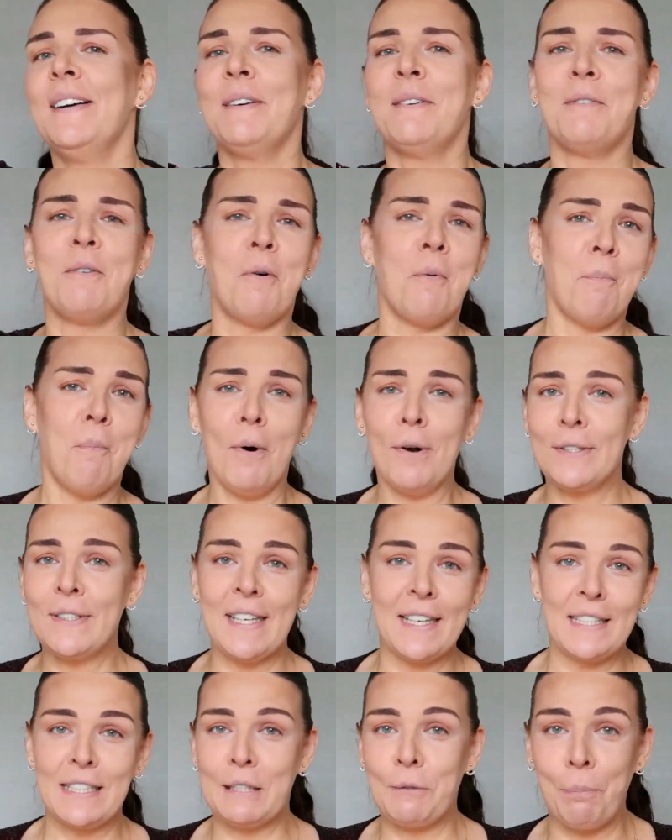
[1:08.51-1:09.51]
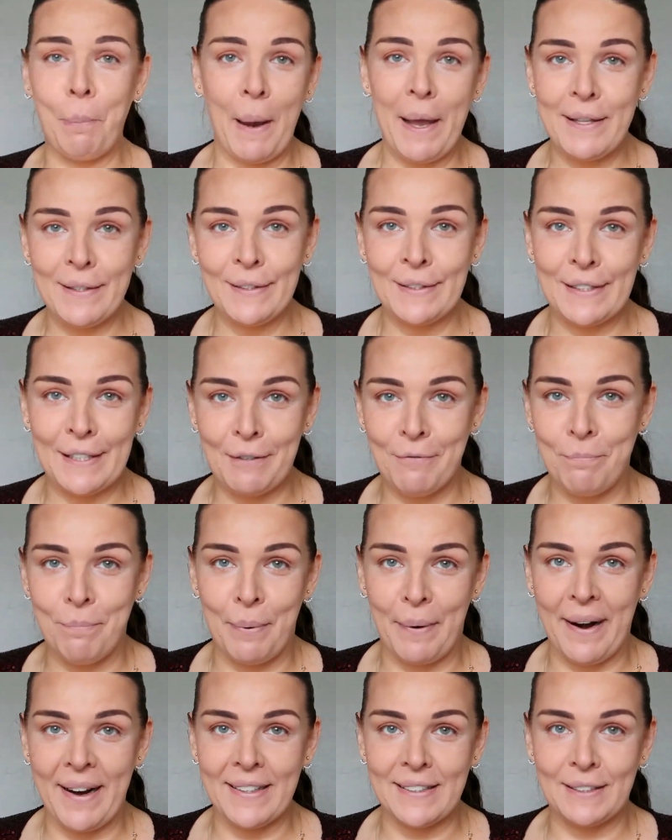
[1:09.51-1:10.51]
most expensive
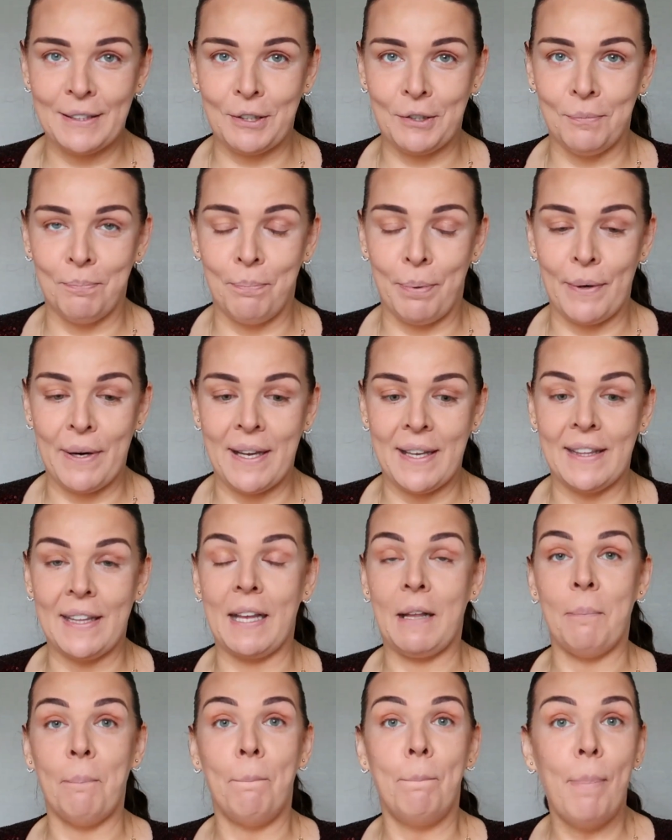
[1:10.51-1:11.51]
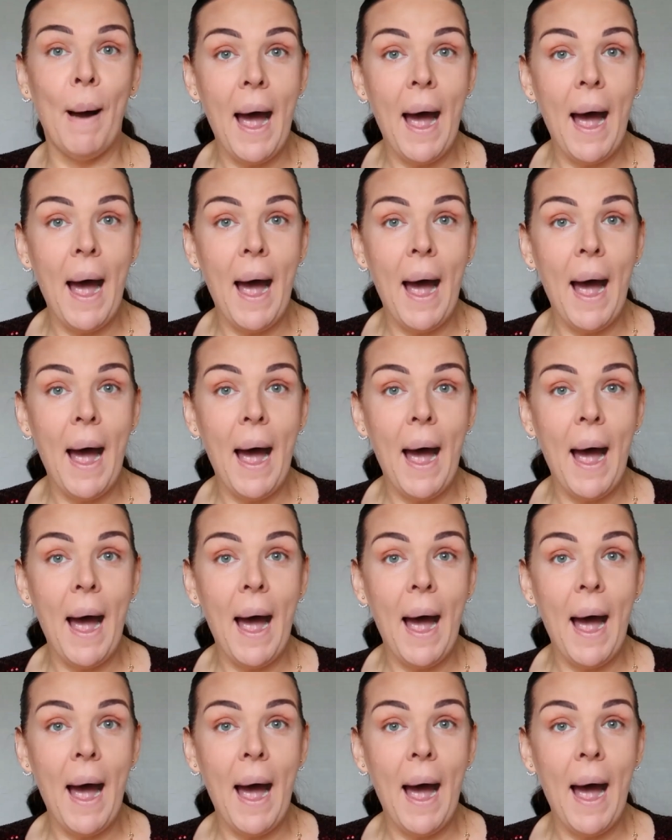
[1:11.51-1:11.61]
brands bring it.